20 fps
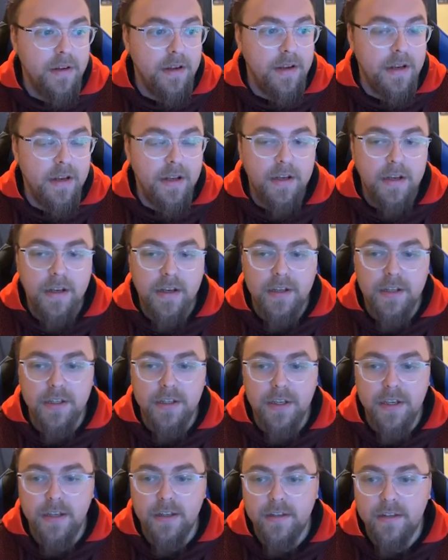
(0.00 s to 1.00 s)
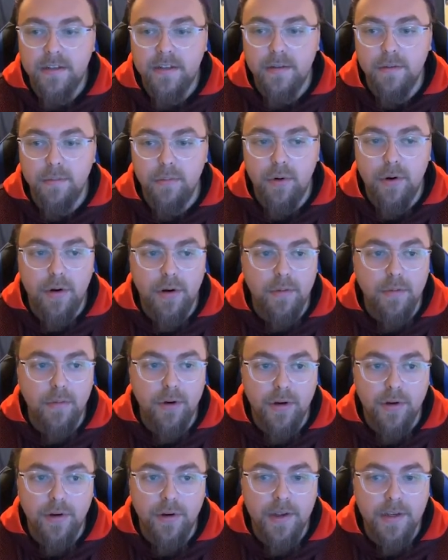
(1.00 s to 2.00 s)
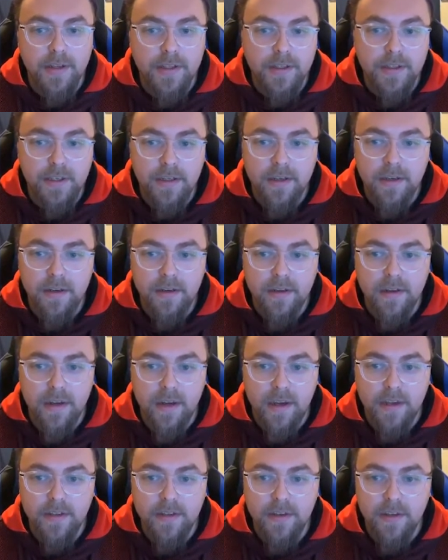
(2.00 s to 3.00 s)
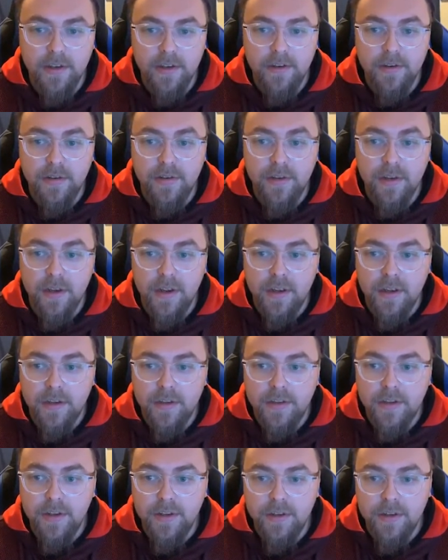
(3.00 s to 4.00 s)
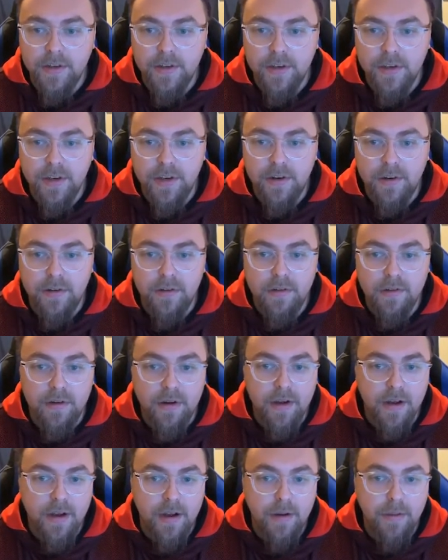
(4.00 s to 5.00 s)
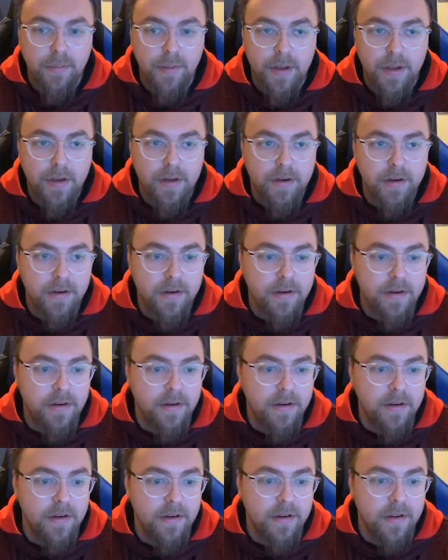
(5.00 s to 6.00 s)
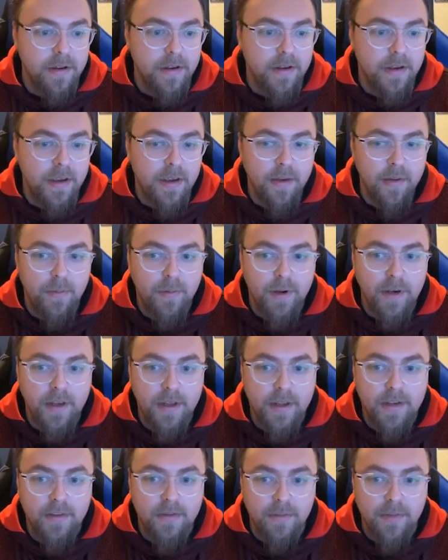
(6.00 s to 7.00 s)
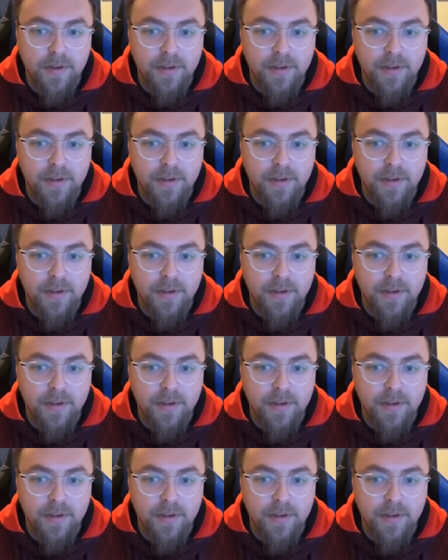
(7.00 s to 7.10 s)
It just gets more and more crazy as it goes. So you can go up here, add one more